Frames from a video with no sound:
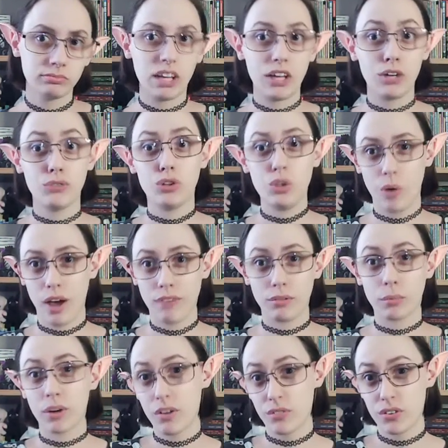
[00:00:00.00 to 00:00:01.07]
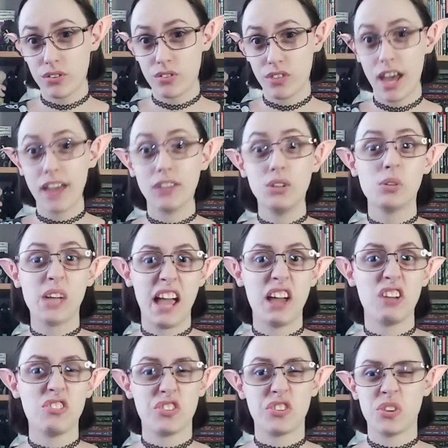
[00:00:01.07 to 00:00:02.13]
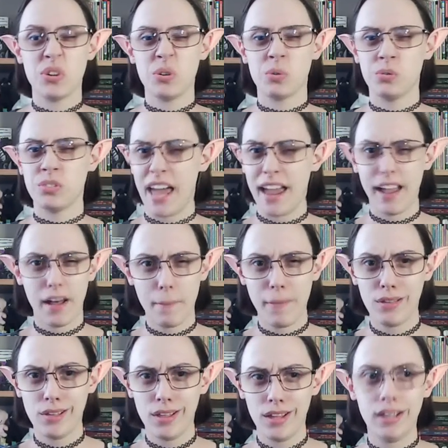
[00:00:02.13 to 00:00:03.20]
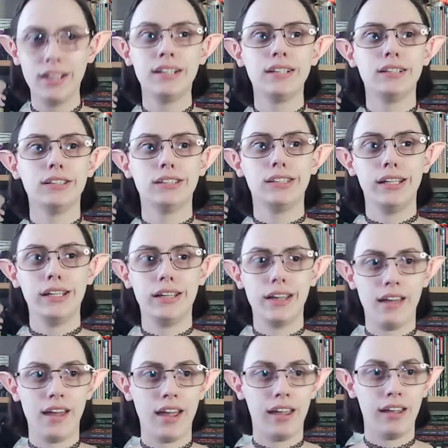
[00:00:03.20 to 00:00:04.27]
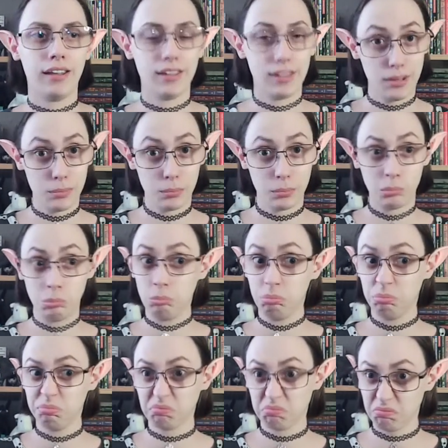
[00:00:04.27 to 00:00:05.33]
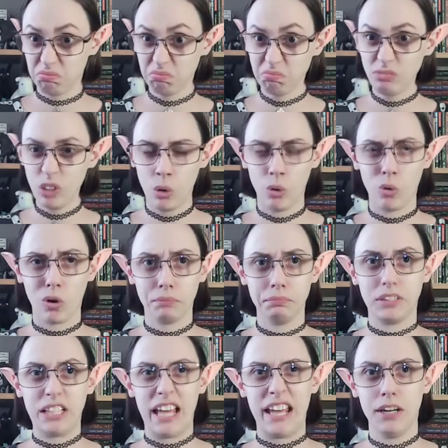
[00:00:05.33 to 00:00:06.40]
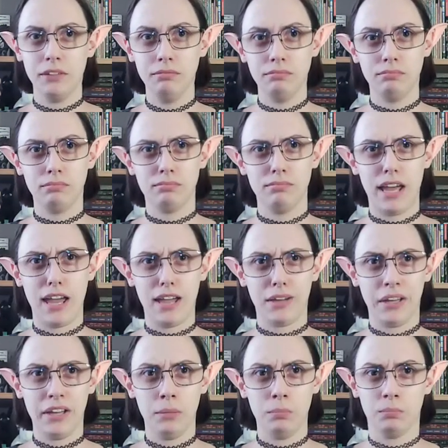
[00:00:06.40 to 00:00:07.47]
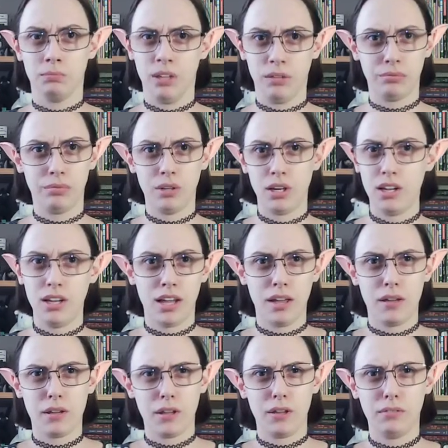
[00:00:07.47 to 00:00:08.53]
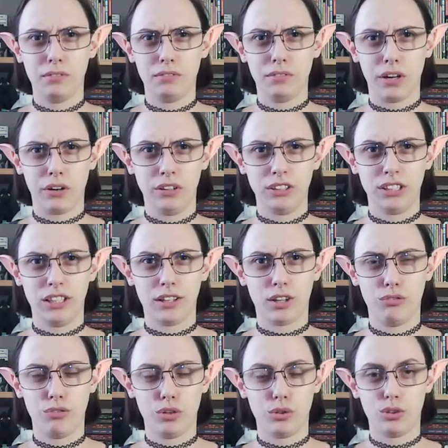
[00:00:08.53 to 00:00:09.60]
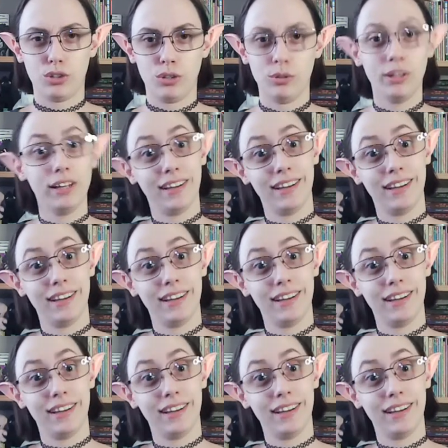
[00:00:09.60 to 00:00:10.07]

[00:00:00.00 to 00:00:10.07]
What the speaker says: And if you do have a preference of that, you can just use ZAM, Z-A-M, or Z-A-M. Hearing the confusion.